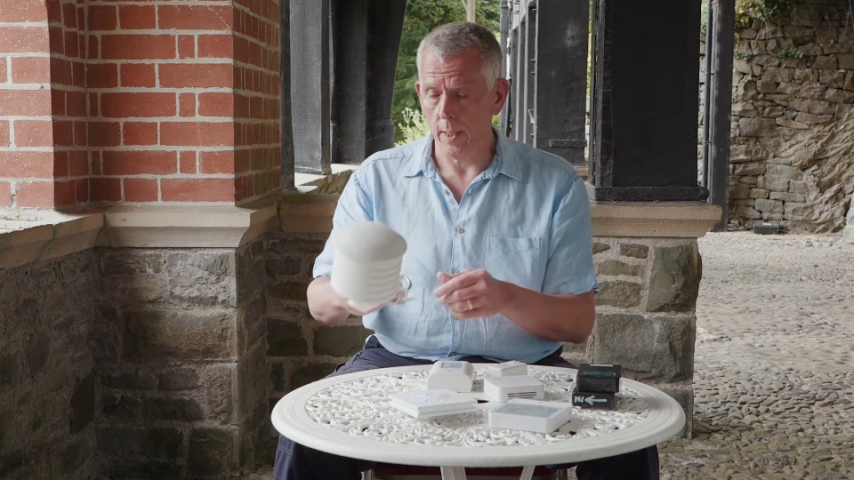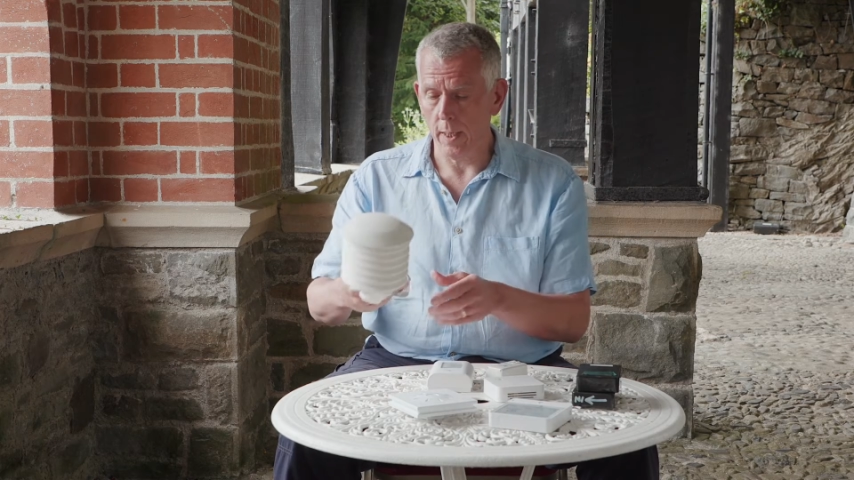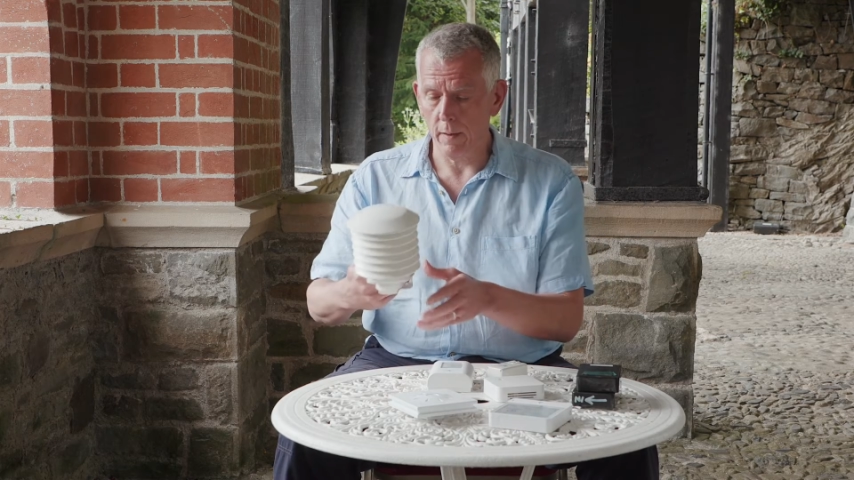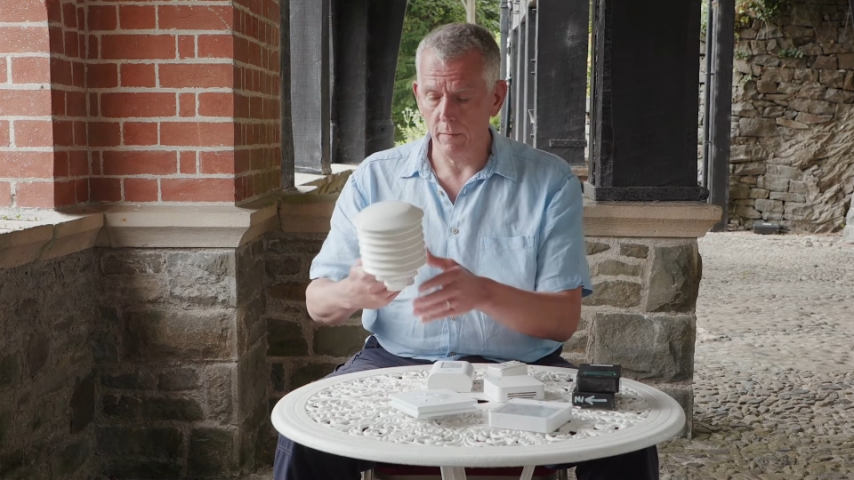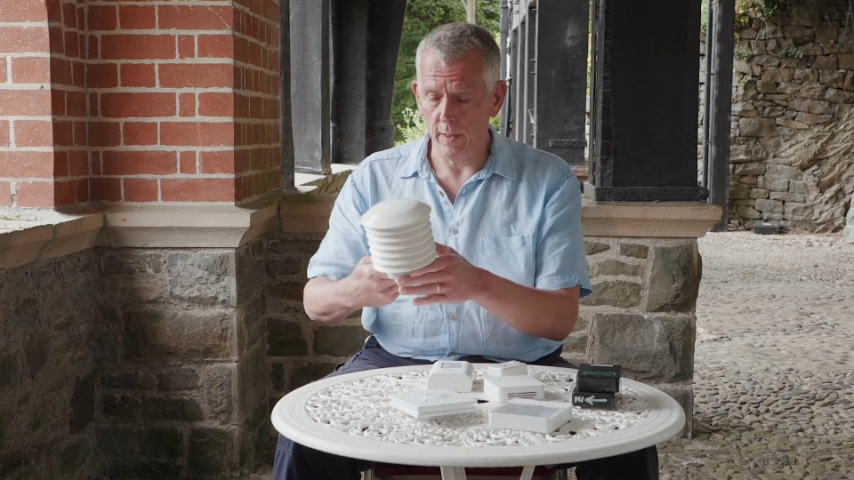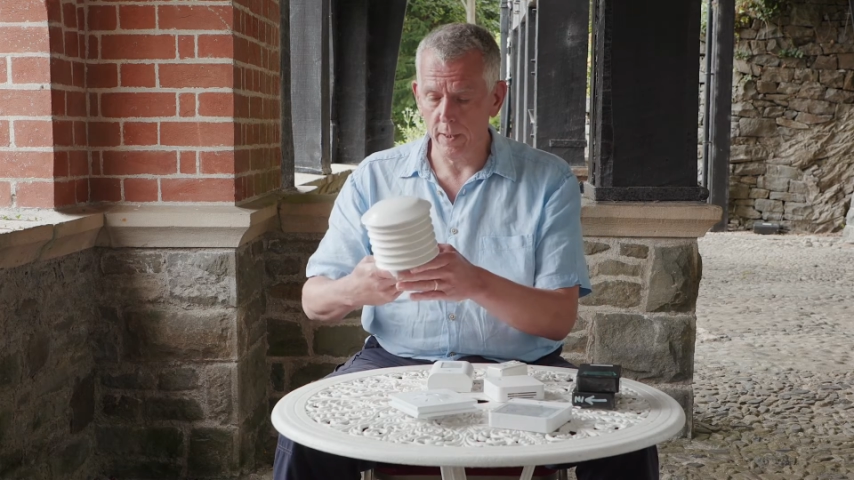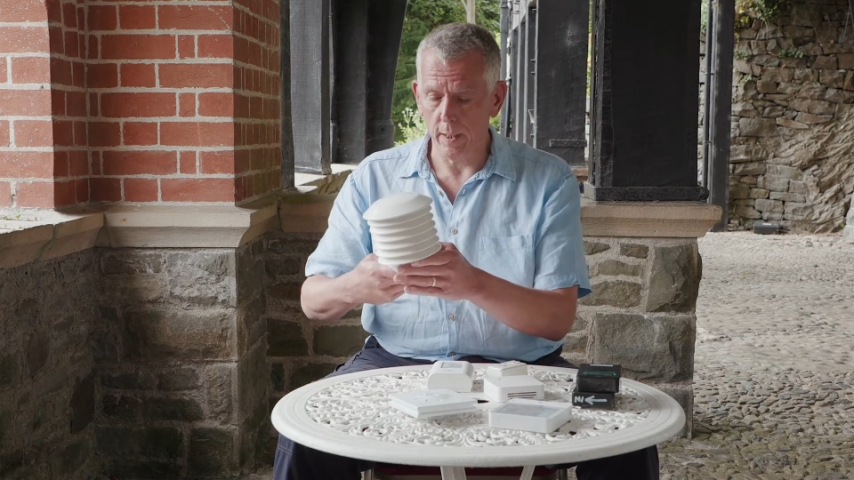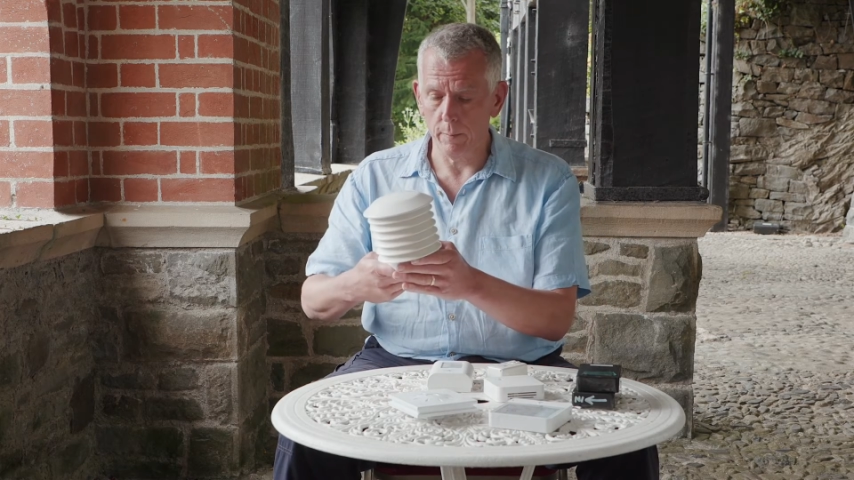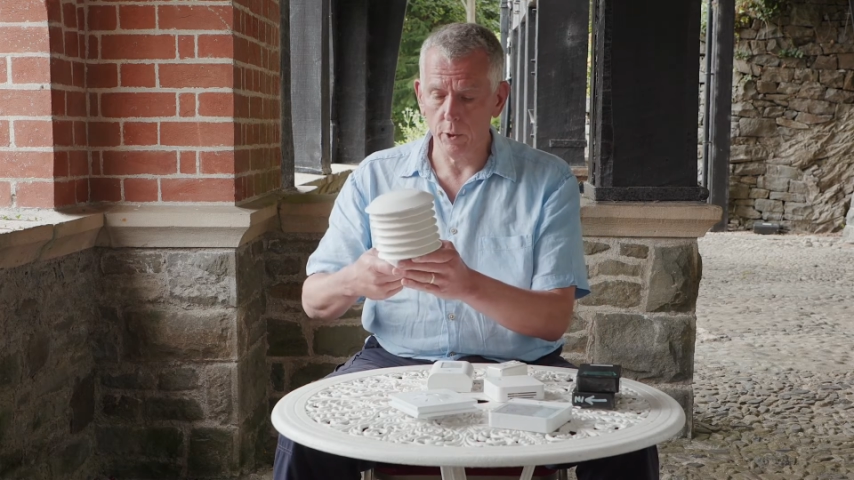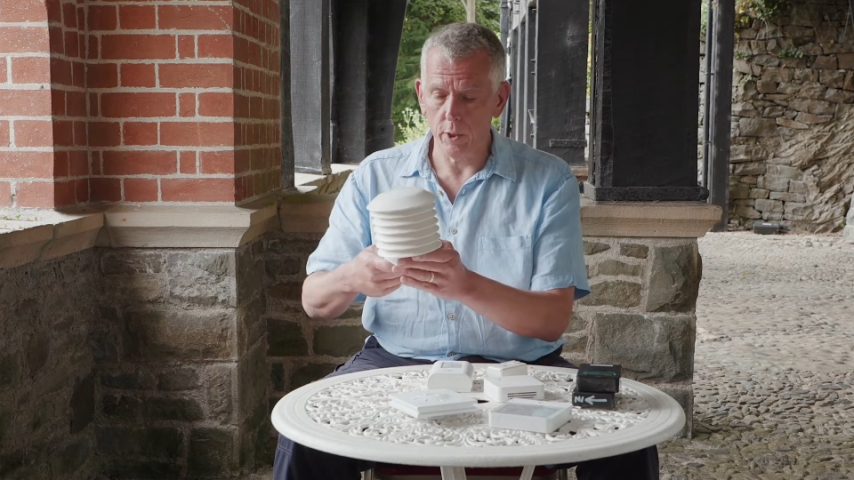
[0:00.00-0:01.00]
have a
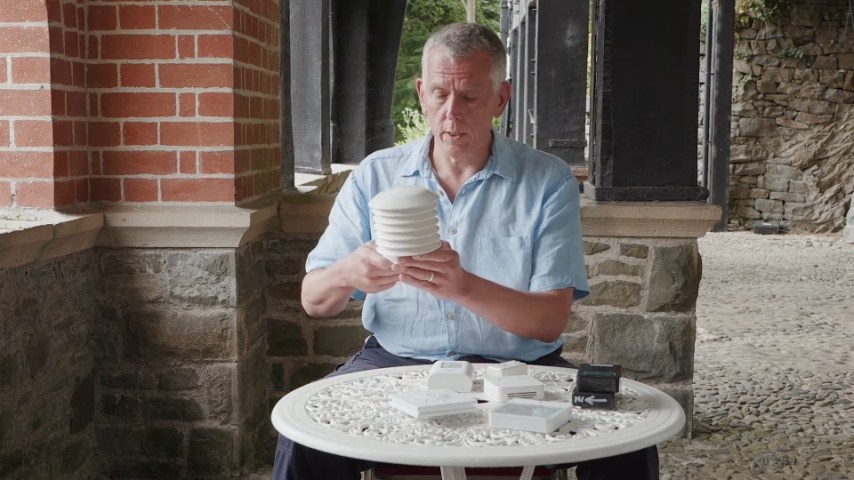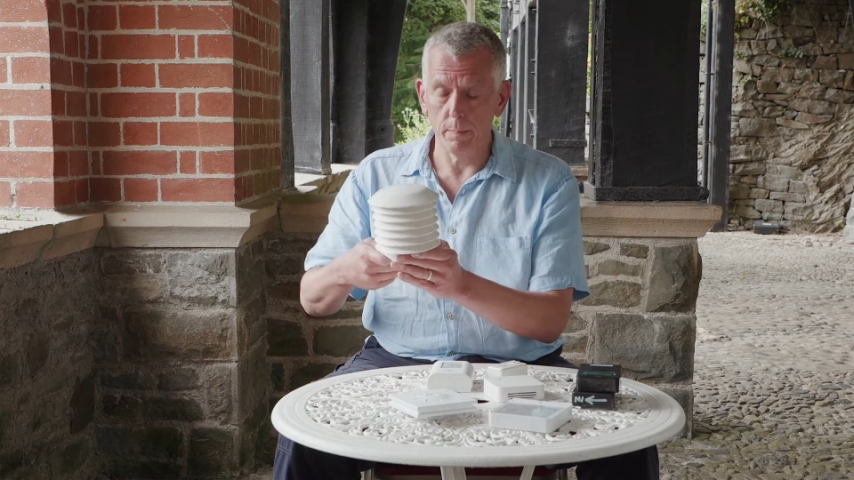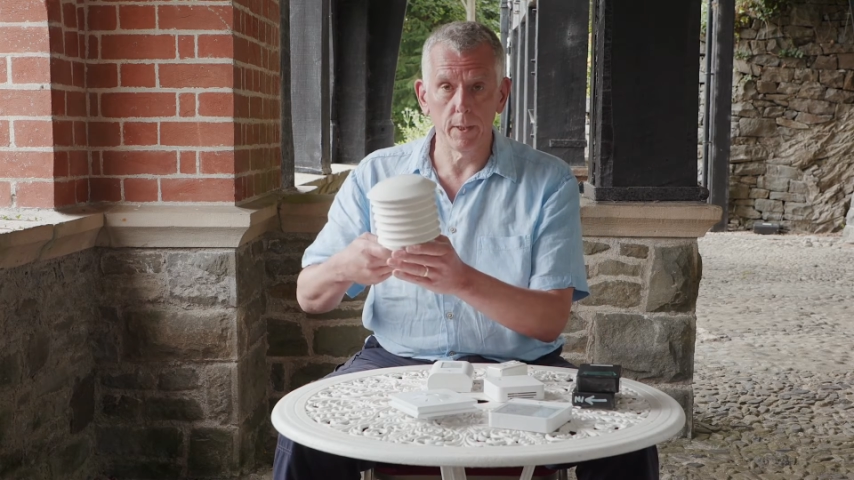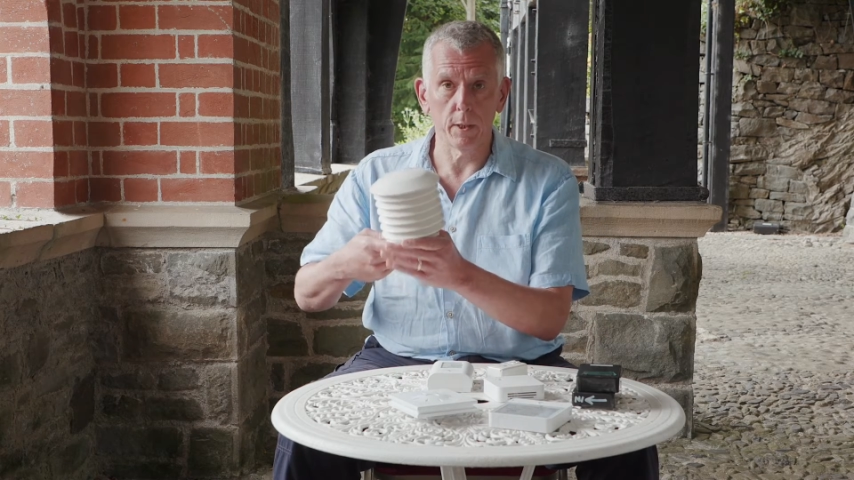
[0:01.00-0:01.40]
temperature and humidity